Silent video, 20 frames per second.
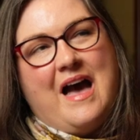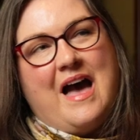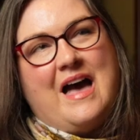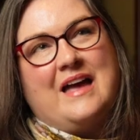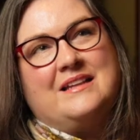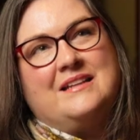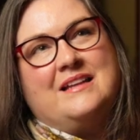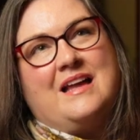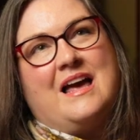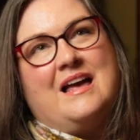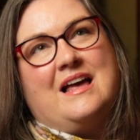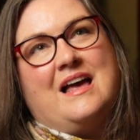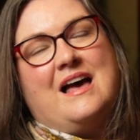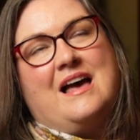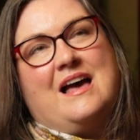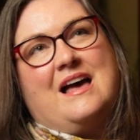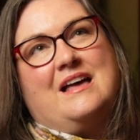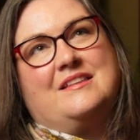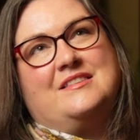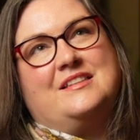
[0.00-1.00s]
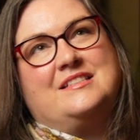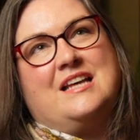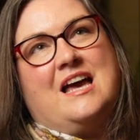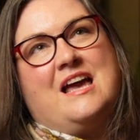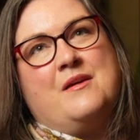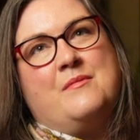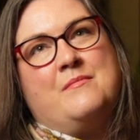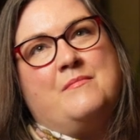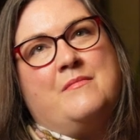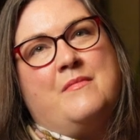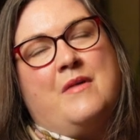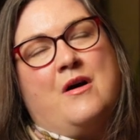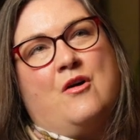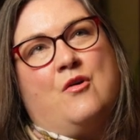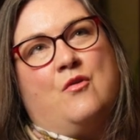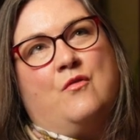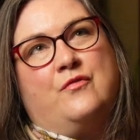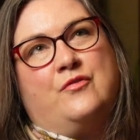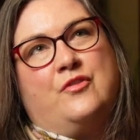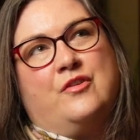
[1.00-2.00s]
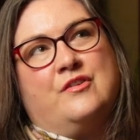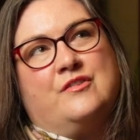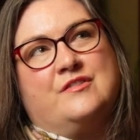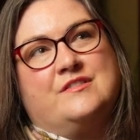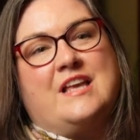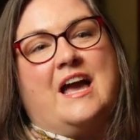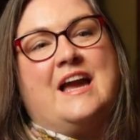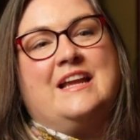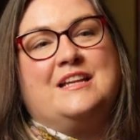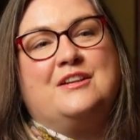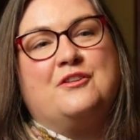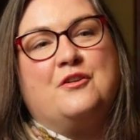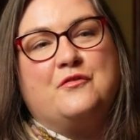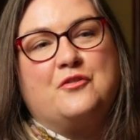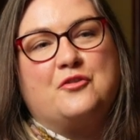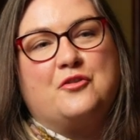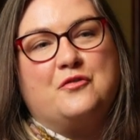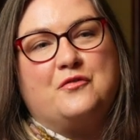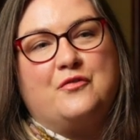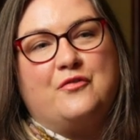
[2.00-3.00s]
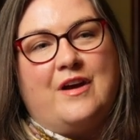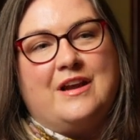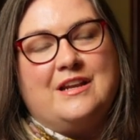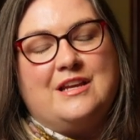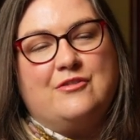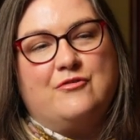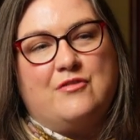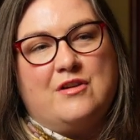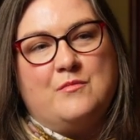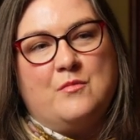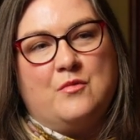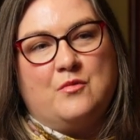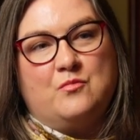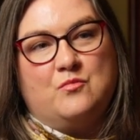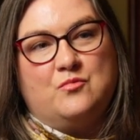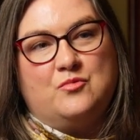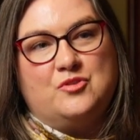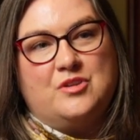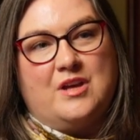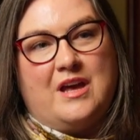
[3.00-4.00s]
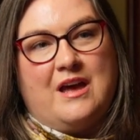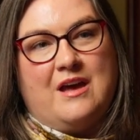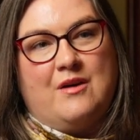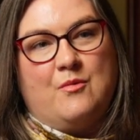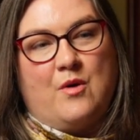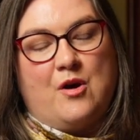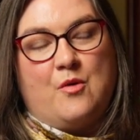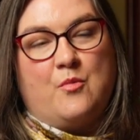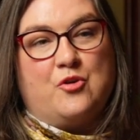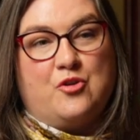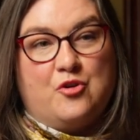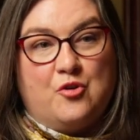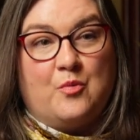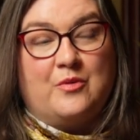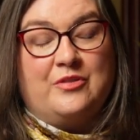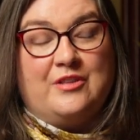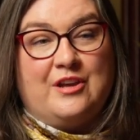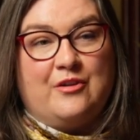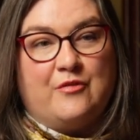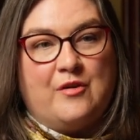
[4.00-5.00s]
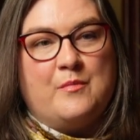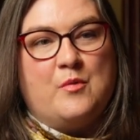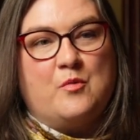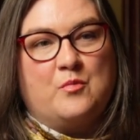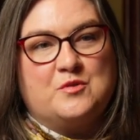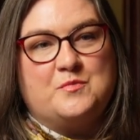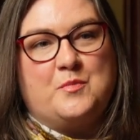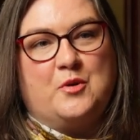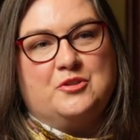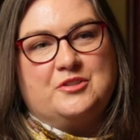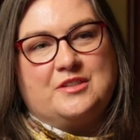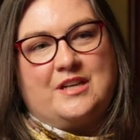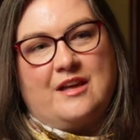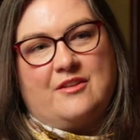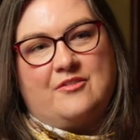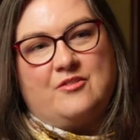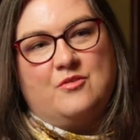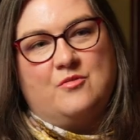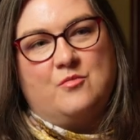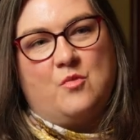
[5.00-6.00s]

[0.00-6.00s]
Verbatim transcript: And uh, uh, at the time of the signing of the Good Friday Agreement, uh, where were you when the agreement was pulled together?